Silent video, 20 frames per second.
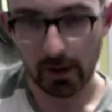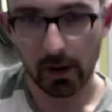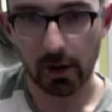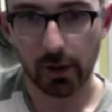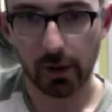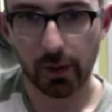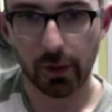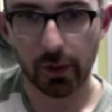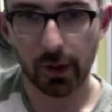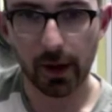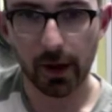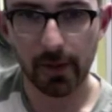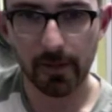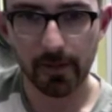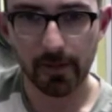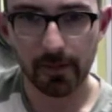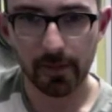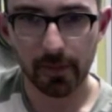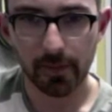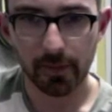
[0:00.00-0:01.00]
thumb,
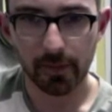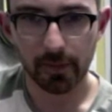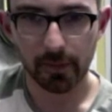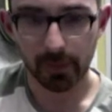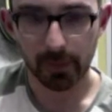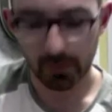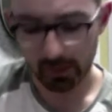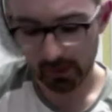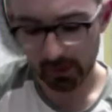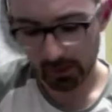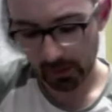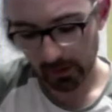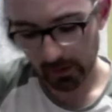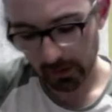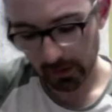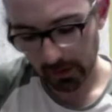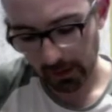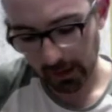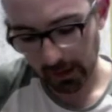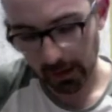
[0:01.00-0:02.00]

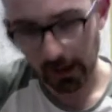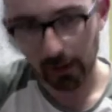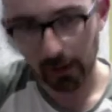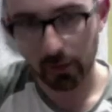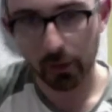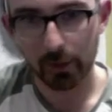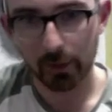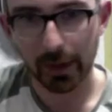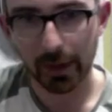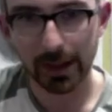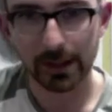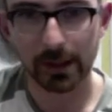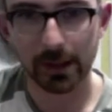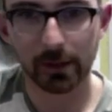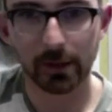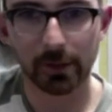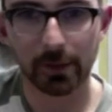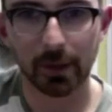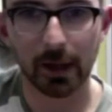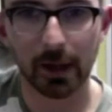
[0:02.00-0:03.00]
well, basically we're
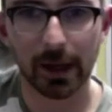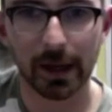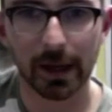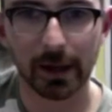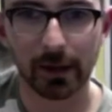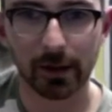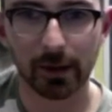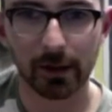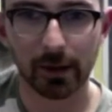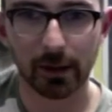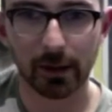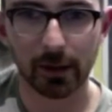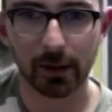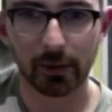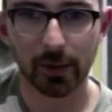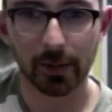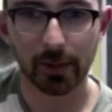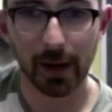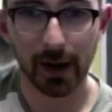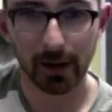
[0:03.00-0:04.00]
playing, we're
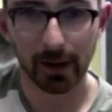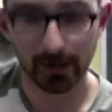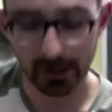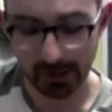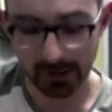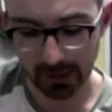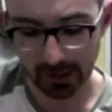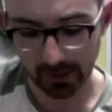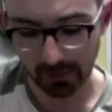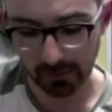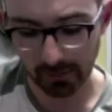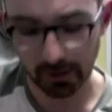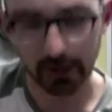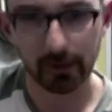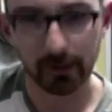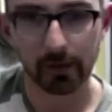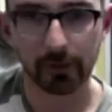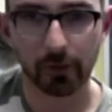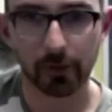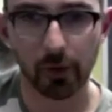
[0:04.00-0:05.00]
barring the 10th fret,
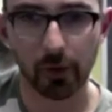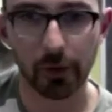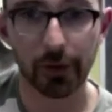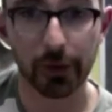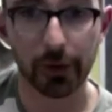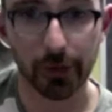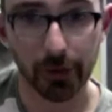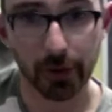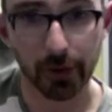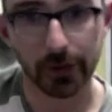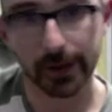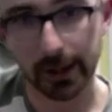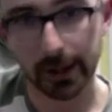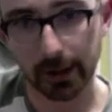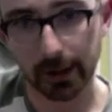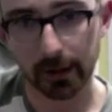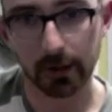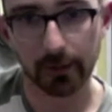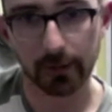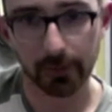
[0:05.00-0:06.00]
4th, 3rd, 2nd,
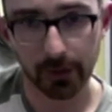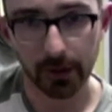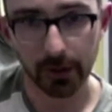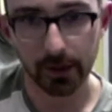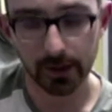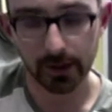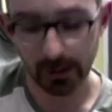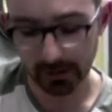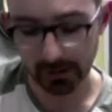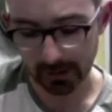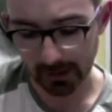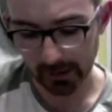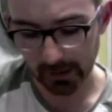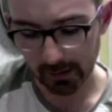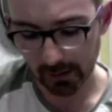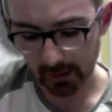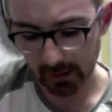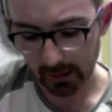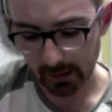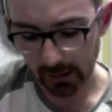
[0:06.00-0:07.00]
and 1st at the 10th.
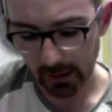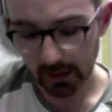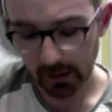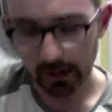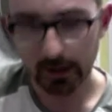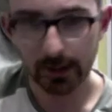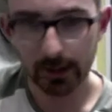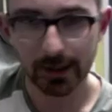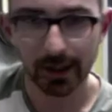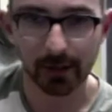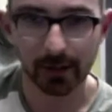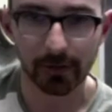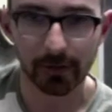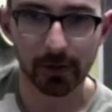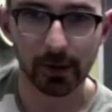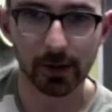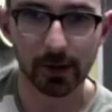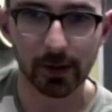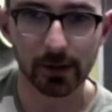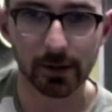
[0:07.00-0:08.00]
The second finger
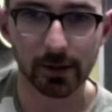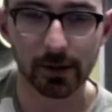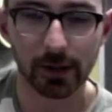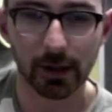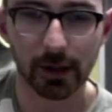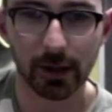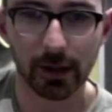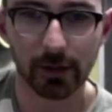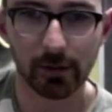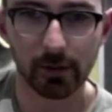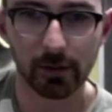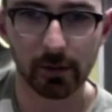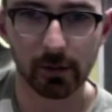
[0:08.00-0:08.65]
goes onto the 11.